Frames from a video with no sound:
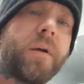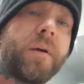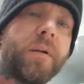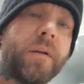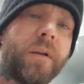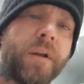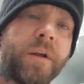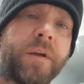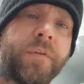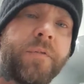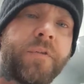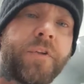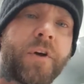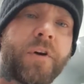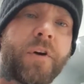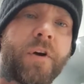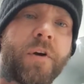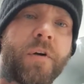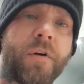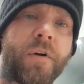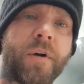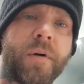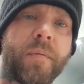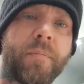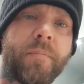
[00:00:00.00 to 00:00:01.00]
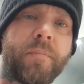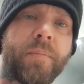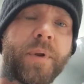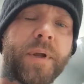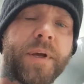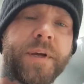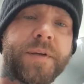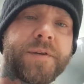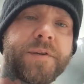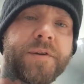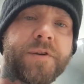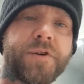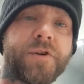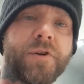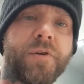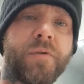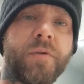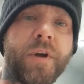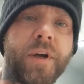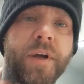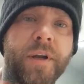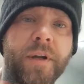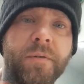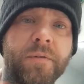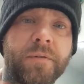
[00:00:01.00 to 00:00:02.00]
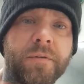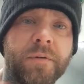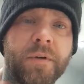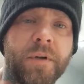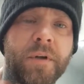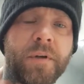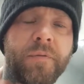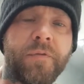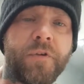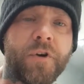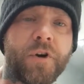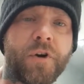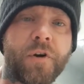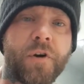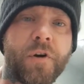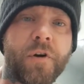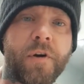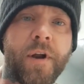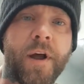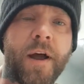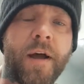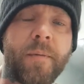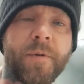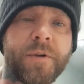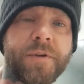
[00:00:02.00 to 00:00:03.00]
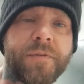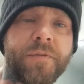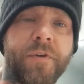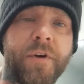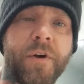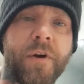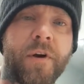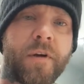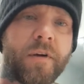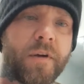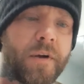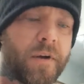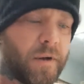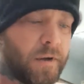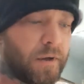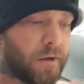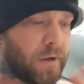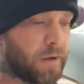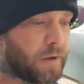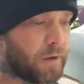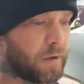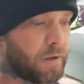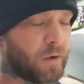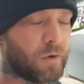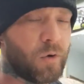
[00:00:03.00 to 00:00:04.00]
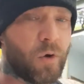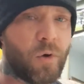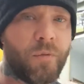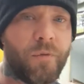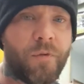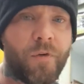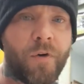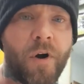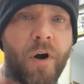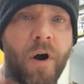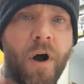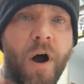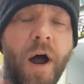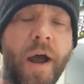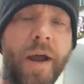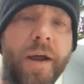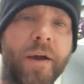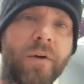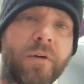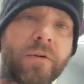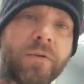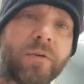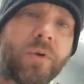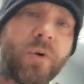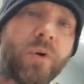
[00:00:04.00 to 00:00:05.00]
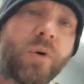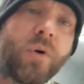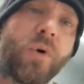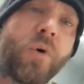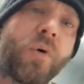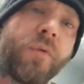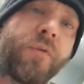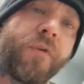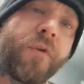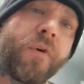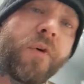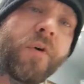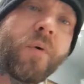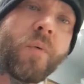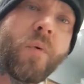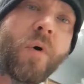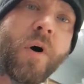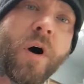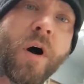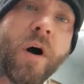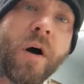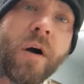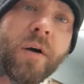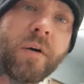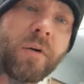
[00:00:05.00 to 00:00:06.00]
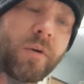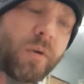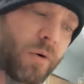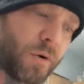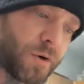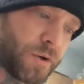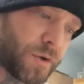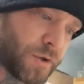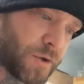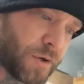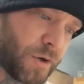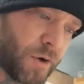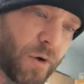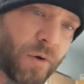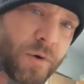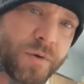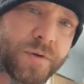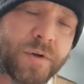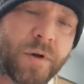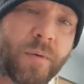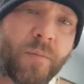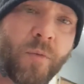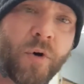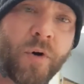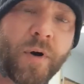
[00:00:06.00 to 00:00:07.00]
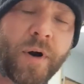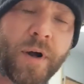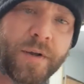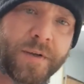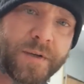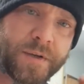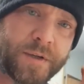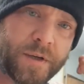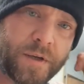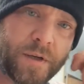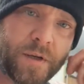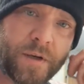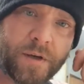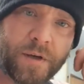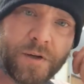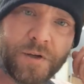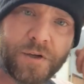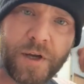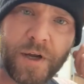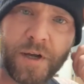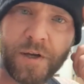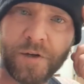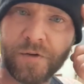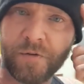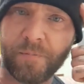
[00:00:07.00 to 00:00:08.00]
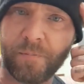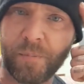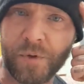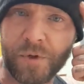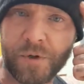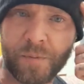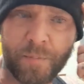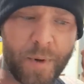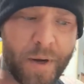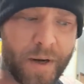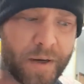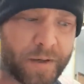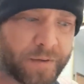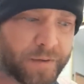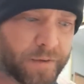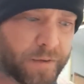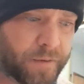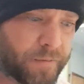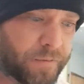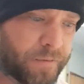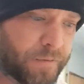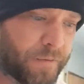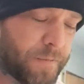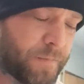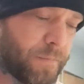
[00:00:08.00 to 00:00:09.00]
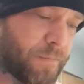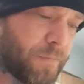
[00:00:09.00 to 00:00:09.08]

Leave the current place that you're in, leave your current atmosphere, and go for a hike or go for a walk or just go somewhere else to get a change of perspective.